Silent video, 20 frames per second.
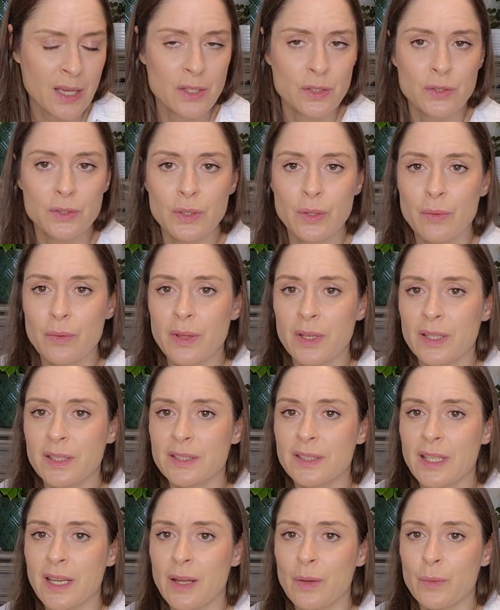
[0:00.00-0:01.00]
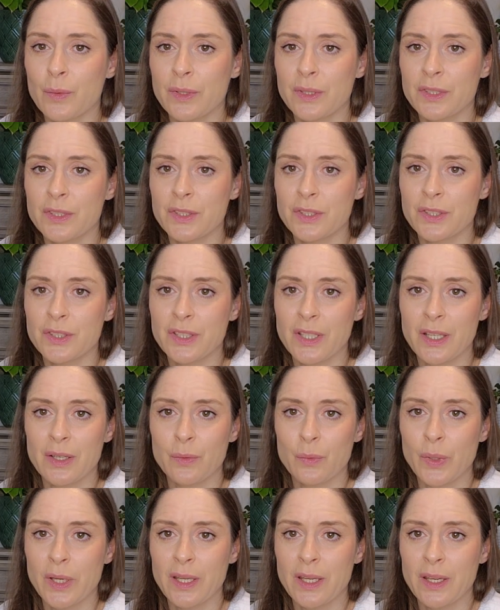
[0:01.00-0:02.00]
So things that I wanted to share a
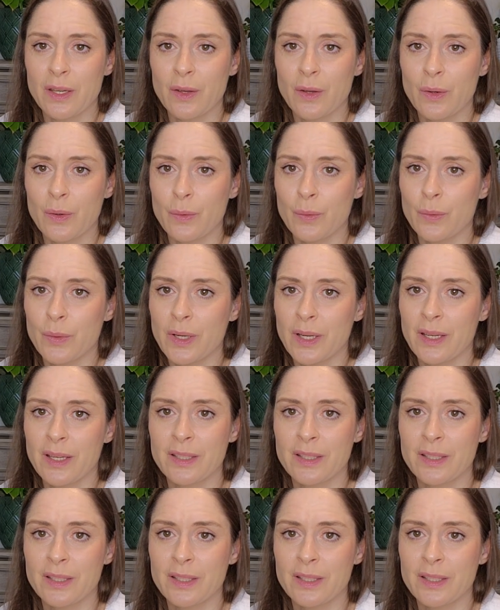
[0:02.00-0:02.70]
week ago